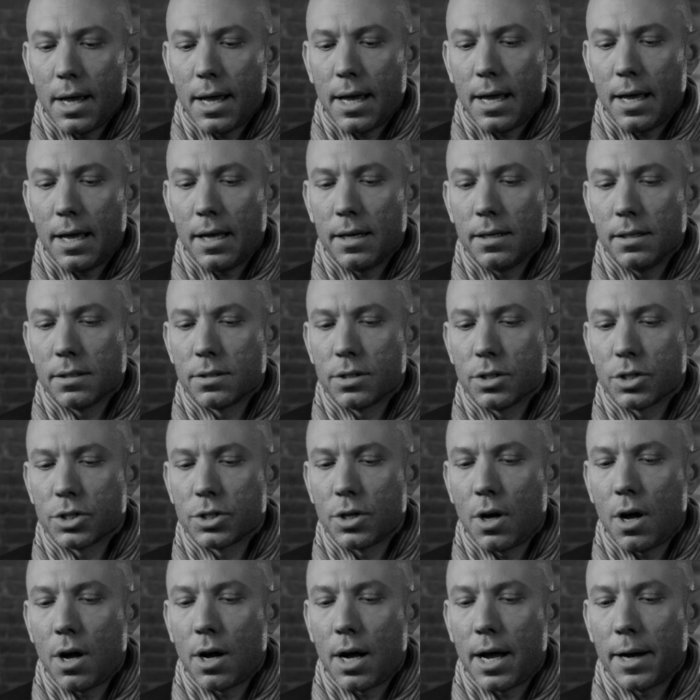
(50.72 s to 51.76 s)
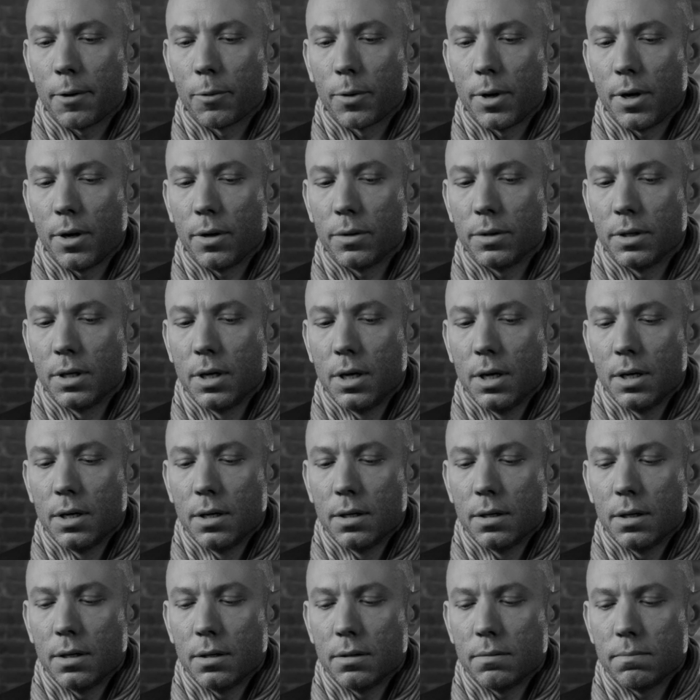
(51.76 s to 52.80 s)
And it's a song I wrote
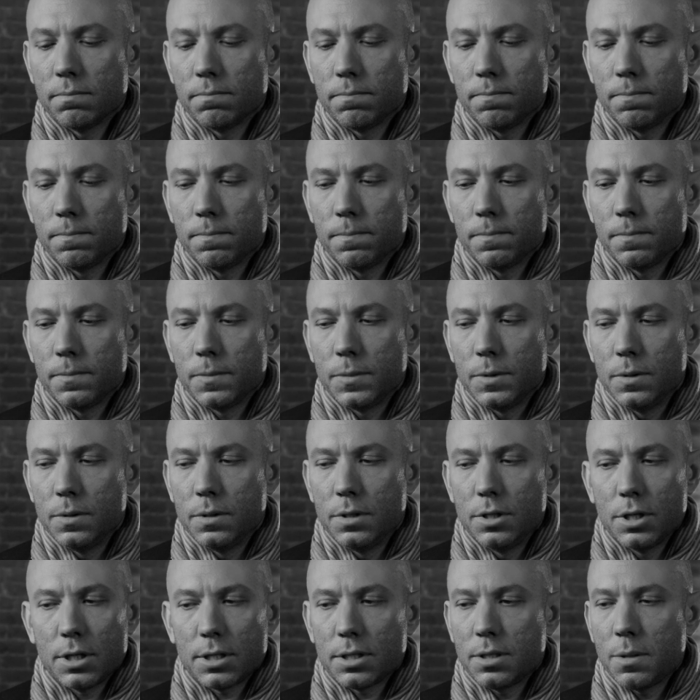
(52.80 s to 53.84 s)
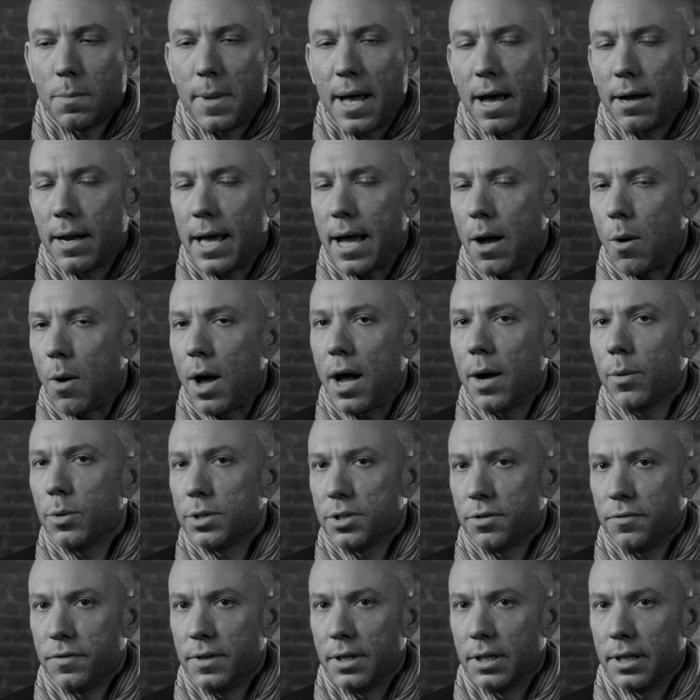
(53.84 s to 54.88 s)
just about how I
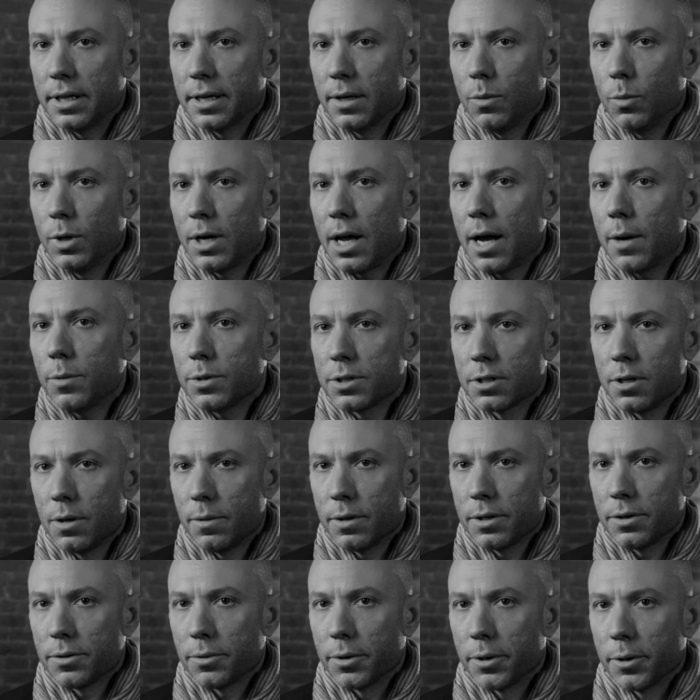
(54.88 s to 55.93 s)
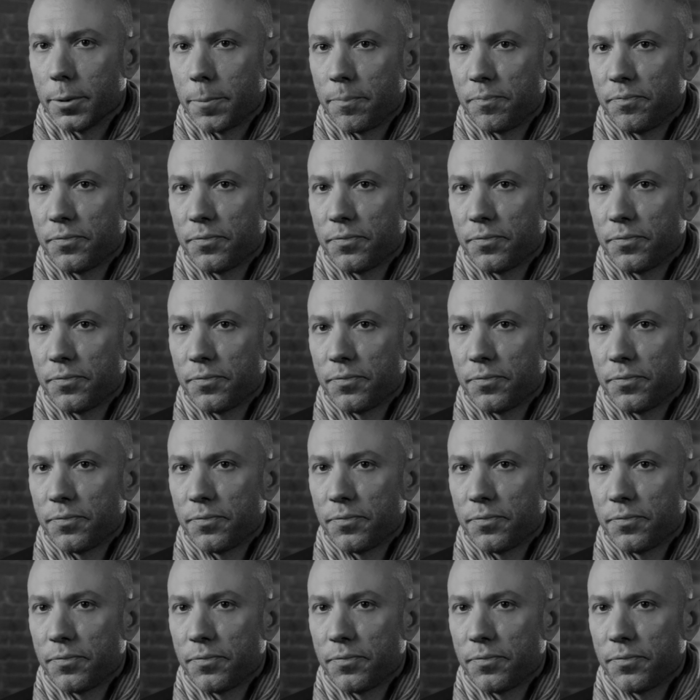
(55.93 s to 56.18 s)
was feeling and what I was going through.